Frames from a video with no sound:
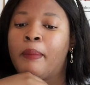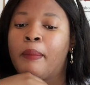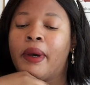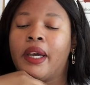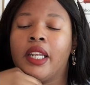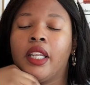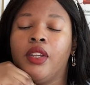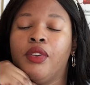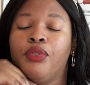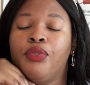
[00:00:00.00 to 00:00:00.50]

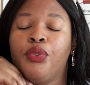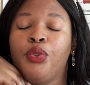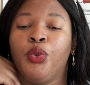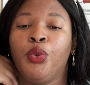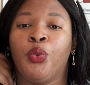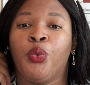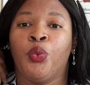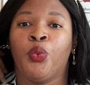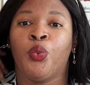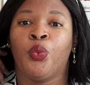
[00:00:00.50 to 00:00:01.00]
But if
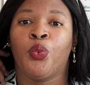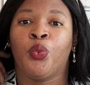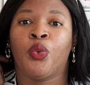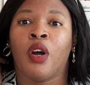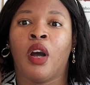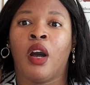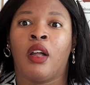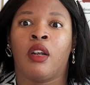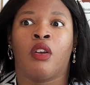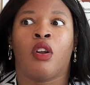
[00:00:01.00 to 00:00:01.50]
you
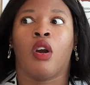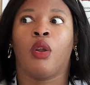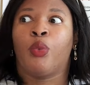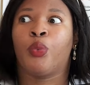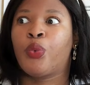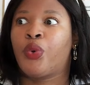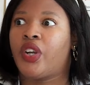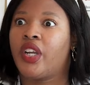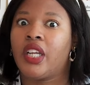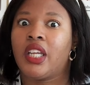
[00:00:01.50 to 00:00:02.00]
are
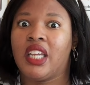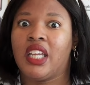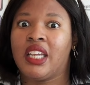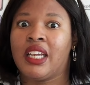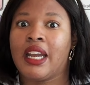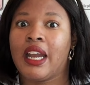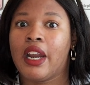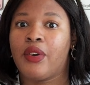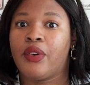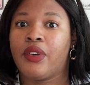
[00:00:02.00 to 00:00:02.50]
not
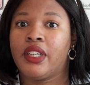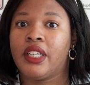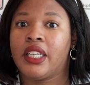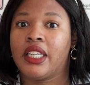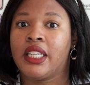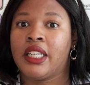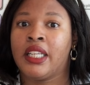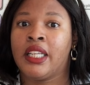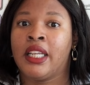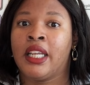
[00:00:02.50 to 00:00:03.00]
working
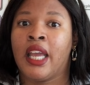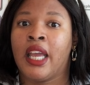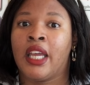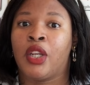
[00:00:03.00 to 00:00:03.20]
currently